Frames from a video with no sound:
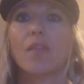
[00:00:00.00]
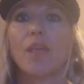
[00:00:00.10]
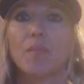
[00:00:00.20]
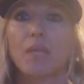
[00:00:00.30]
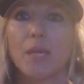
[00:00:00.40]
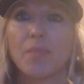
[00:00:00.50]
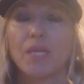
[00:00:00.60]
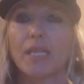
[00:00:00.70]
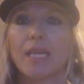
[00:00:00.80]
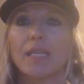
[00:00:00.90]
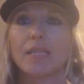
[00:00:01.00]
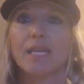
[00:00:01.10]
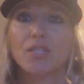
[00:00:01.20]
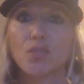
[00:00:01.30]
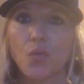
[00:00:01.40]
they manipulated,
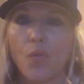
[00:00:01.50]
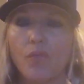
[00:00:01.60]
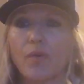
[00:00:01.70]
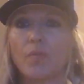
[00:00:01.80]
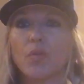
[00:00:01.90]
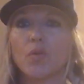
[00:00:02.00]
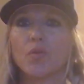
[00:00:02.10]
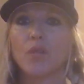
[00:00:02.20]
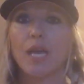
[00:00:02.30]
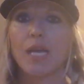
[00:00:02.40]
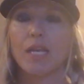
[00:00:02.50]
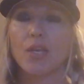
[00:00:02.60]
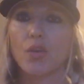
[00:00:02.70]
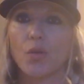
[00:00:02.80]
they stole from you, they